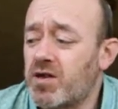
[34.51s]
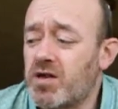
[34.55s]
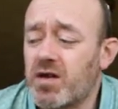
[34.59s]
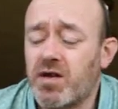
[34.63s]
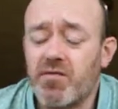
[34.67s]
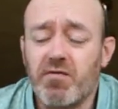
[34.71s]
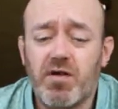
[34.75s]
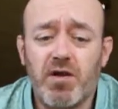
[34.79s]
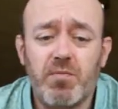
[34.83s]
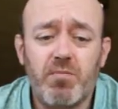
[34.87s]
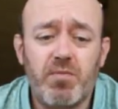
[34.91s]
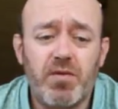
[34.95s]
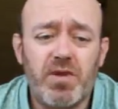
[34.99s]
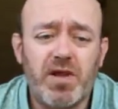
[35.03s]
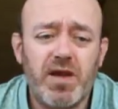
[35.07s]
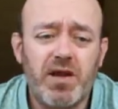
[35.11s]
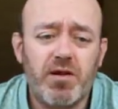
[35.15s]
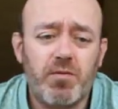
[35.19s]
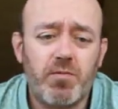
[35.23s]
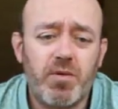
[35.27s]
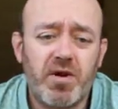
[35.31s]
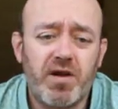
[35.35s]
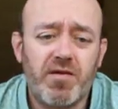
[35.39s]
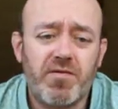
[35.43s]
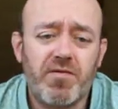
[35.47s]
give it a
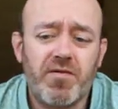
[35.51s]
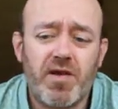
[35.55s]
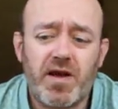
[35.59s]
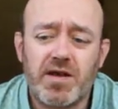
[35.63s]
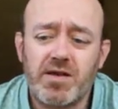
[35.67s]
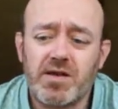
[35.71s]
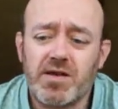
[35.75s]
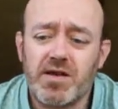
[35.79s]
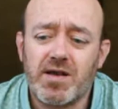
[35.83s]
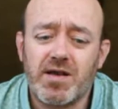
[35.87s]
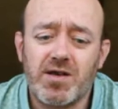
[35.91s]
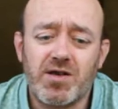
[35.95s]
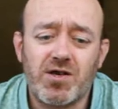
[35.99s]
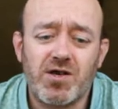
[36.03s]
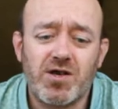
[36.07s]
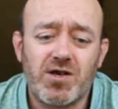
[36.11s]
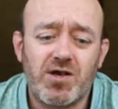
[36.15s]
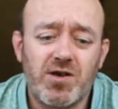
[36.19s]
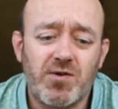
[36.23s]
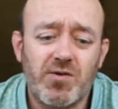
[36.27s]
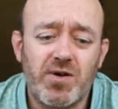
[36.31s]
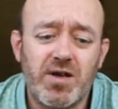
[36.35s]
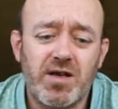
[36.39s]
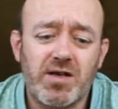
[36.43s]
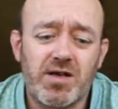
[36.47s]
little bit of fanciness
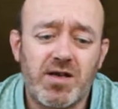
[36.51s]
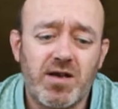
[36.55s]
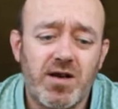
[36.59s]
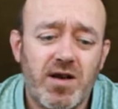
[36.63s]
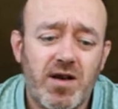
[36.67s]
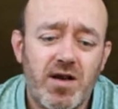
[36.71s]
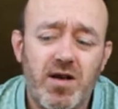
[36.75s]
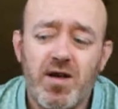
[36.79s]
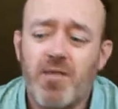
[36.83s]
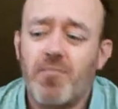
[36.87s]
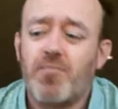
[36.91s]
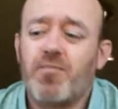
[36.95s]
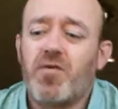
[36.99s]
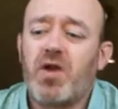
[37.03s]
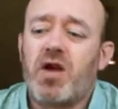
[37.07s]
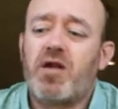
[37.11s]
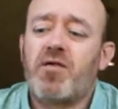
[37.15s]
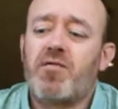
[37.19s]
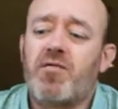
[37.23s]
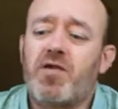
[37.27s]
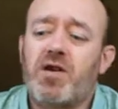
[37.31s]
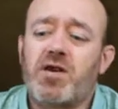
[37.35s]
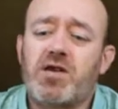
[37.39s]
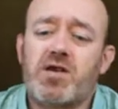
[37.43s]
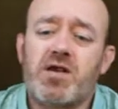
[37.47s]
to it.
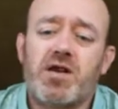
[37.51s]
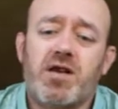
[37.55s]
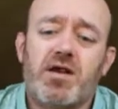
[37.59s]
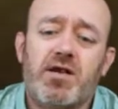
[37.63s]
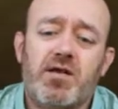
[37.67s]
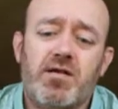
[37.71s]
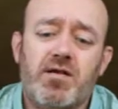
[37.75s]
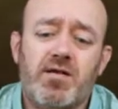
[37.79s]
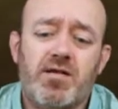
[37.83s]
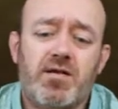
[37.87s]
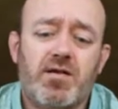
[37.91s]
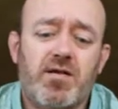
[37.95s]
First thing,